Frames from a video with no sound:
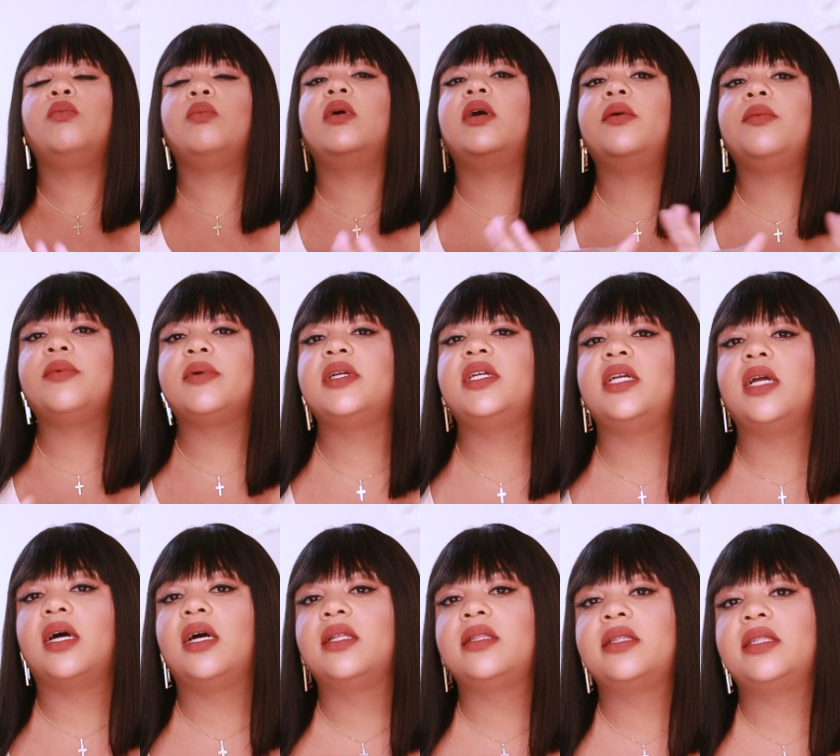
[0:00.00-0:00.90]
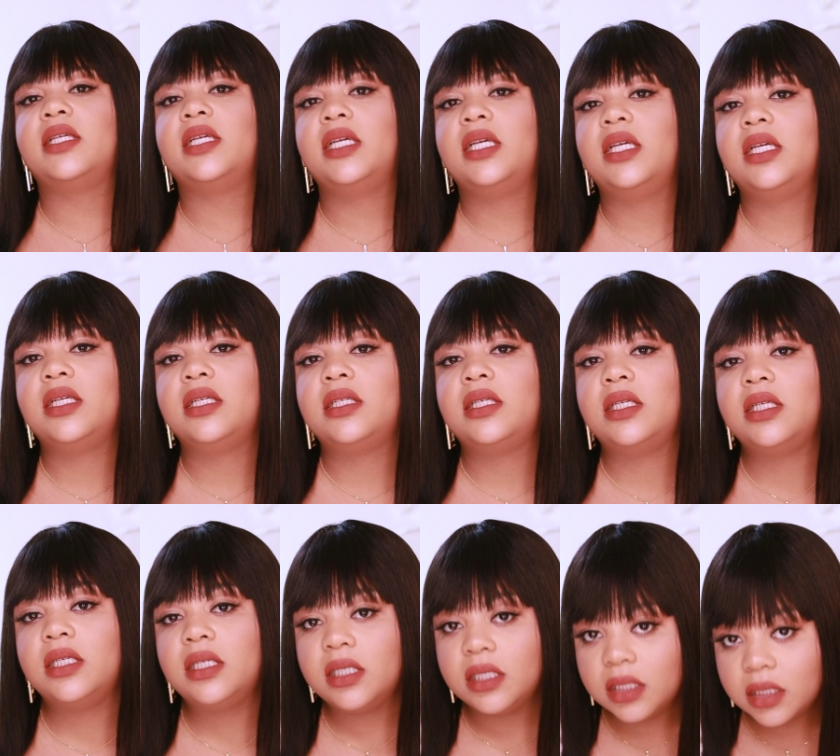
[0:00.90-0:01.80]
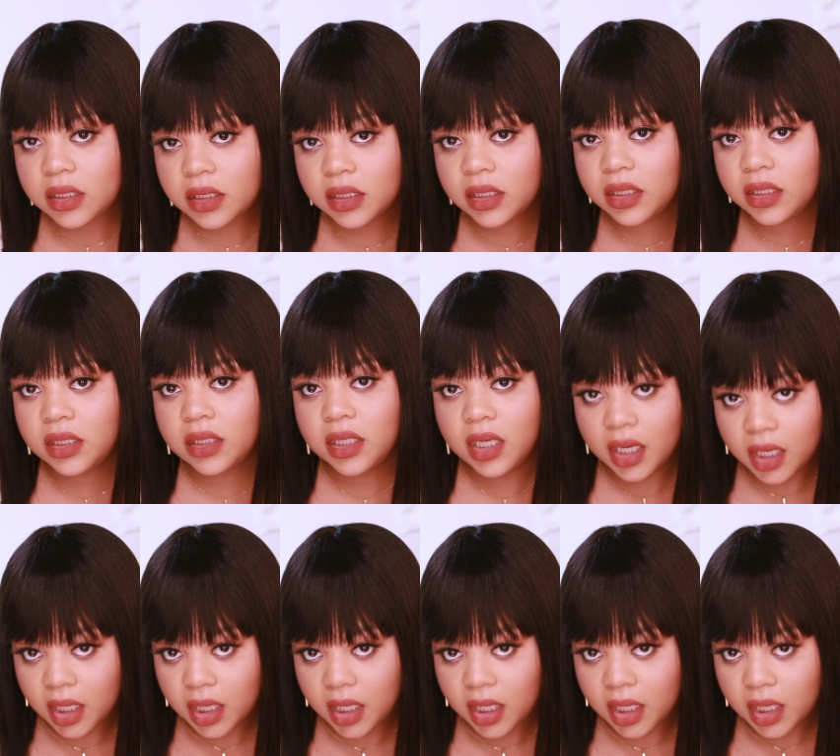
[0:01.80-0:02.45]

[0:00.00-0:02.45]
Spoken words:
what were y'all thinking?